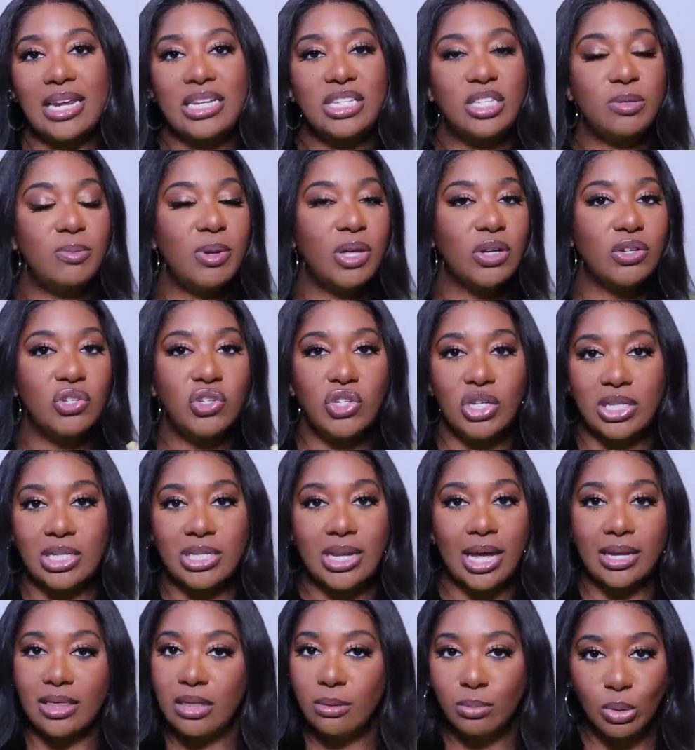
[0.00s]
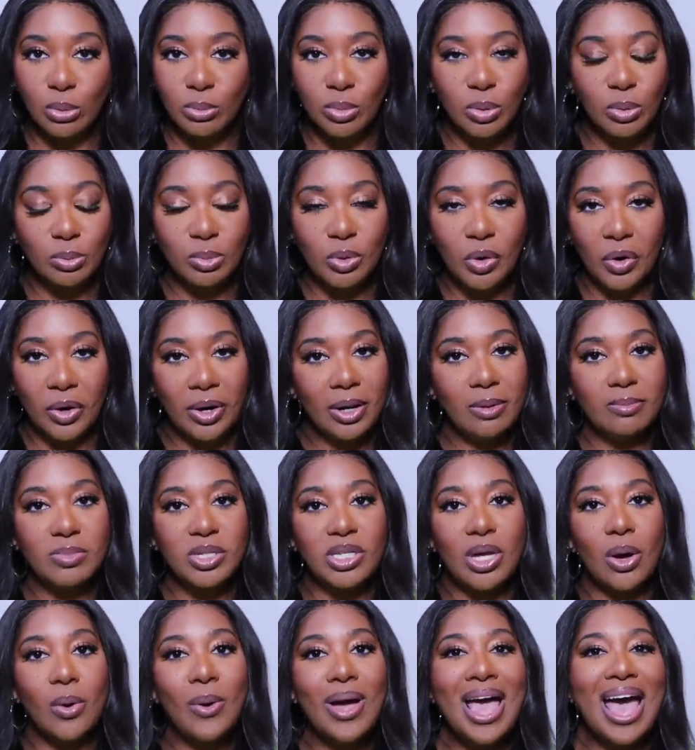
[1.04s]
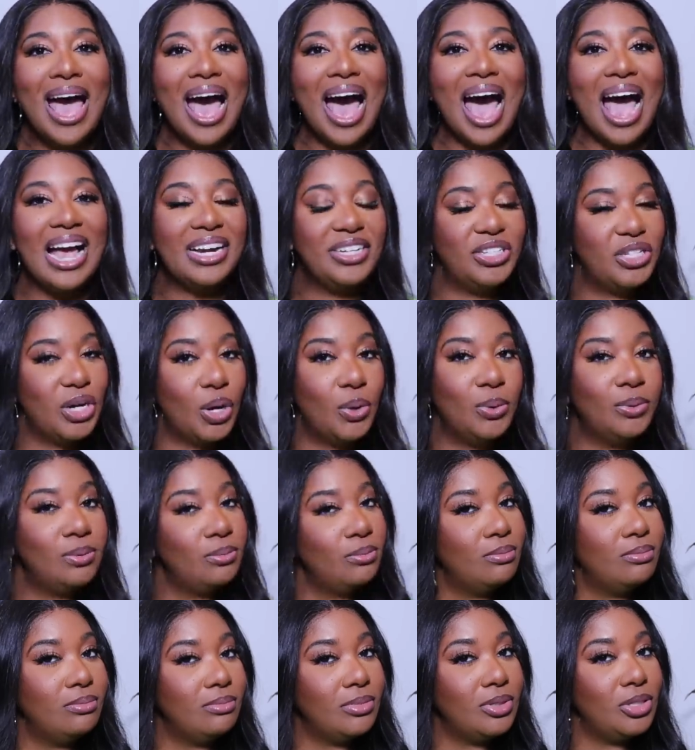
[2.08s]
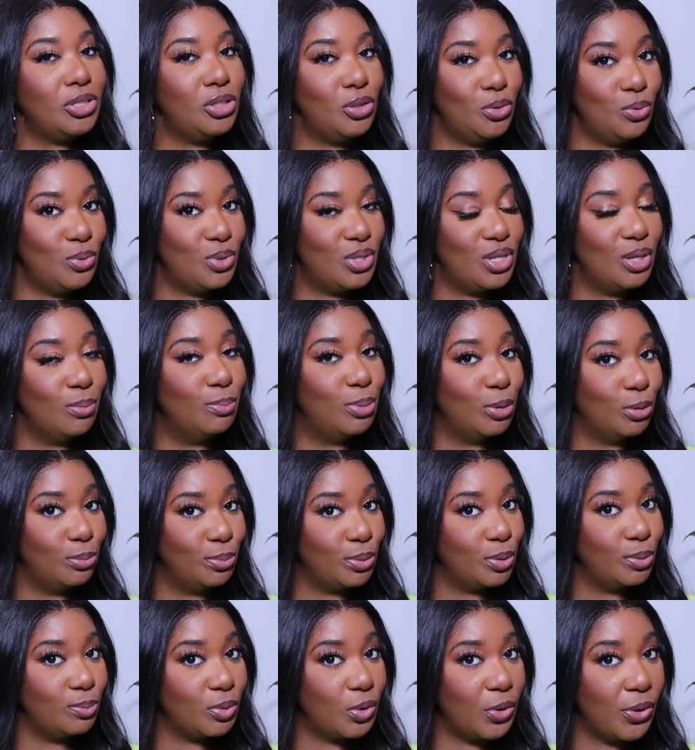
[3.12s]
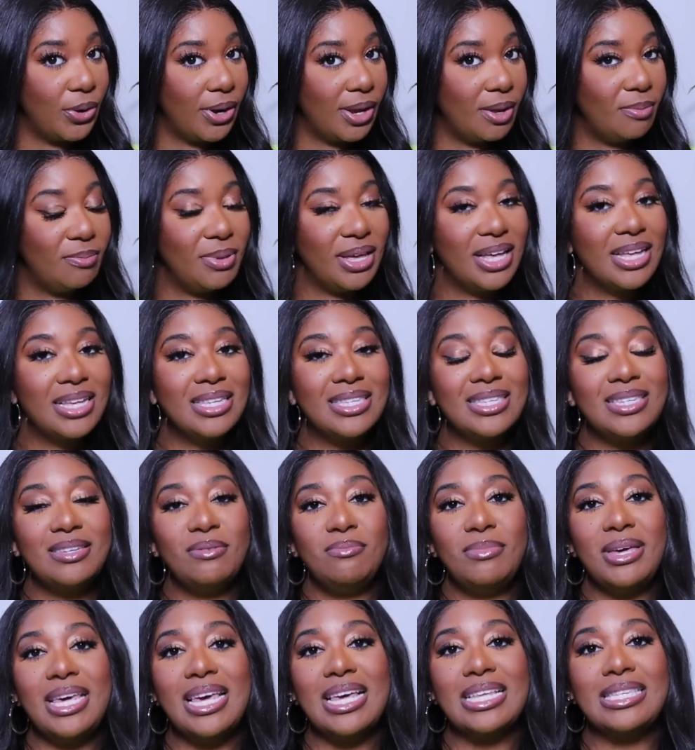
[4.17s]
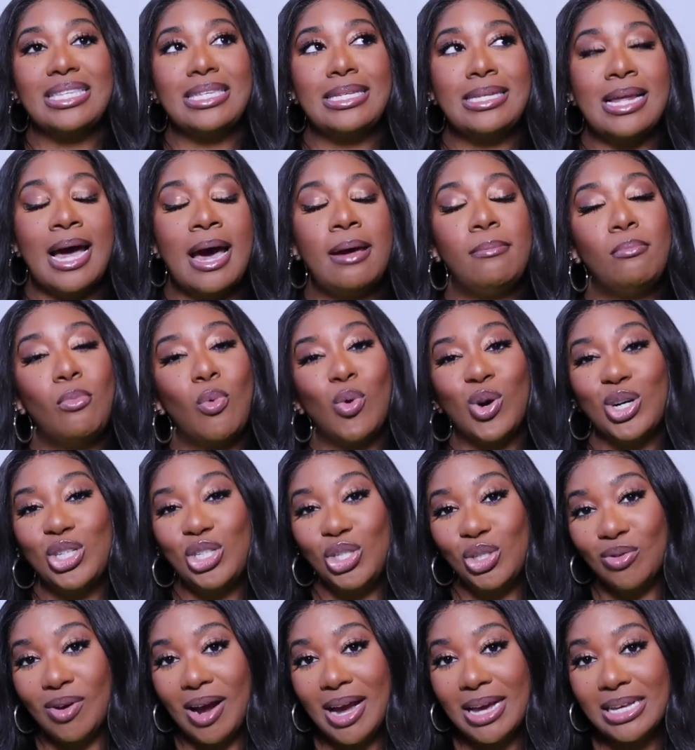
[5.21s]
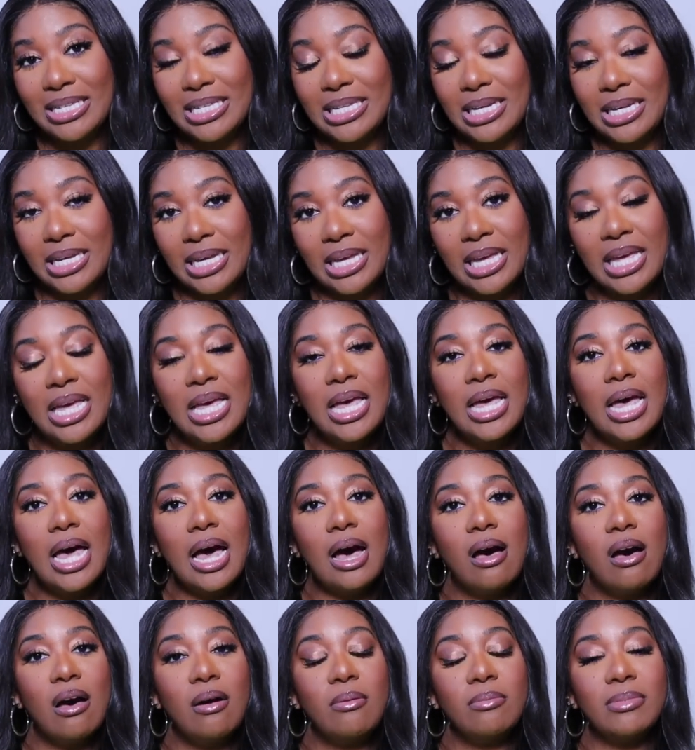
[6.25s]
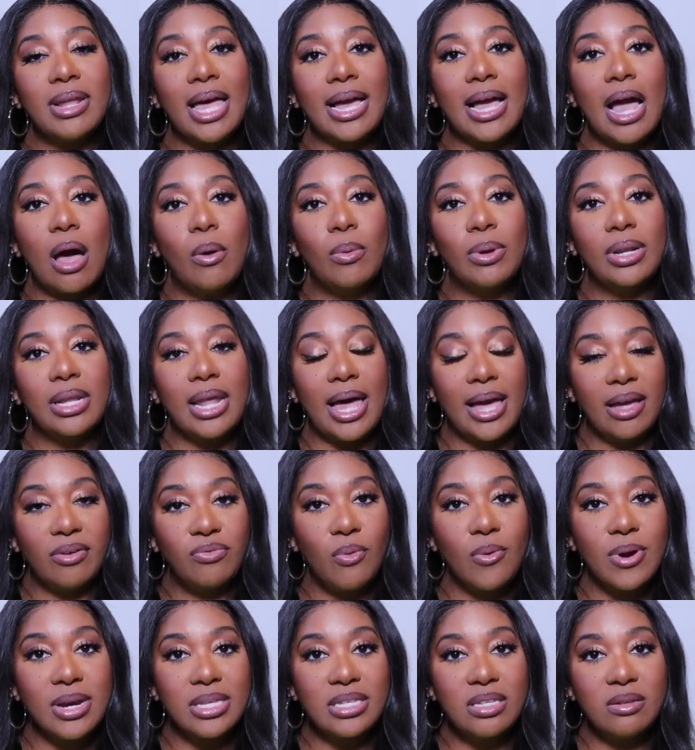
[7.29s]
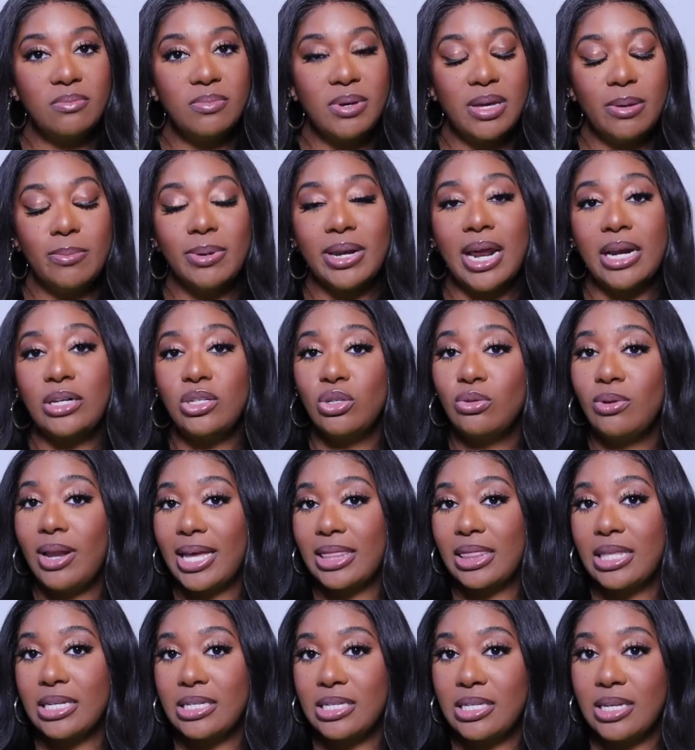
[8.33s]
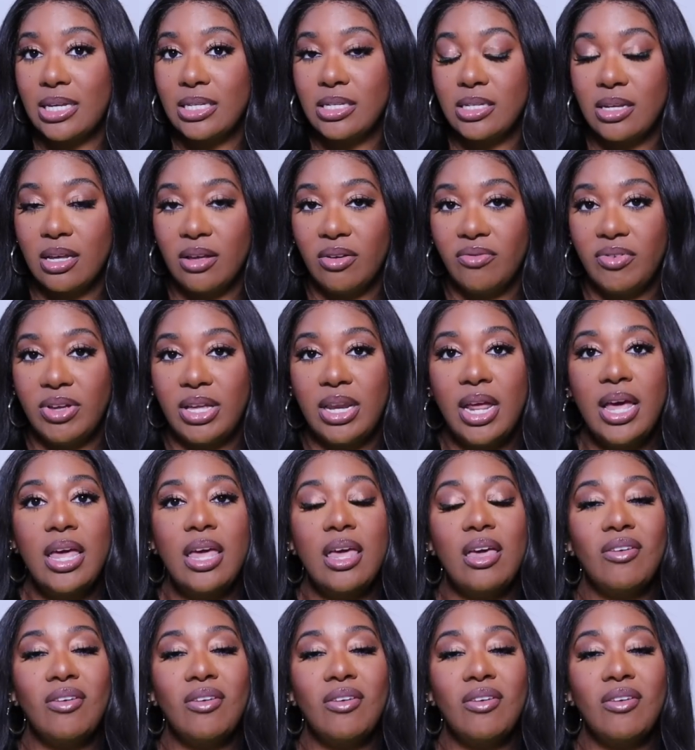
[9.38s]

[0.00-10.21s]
It smells just like the Bum Bum Cream. So I don't use the Bum Bum Cream because to me it's not moisturizing um, like I would like for it to be, but I do like the scent of it.